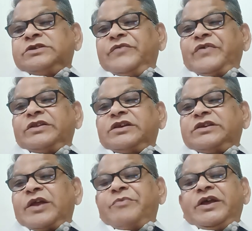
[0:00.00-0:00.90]
defenses,
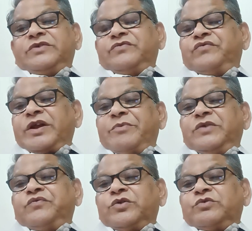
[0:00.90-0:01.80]
remedies.
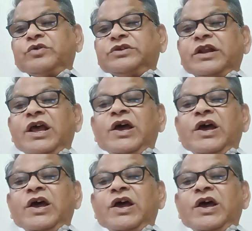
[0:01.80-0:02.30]
Remedies, fourth question.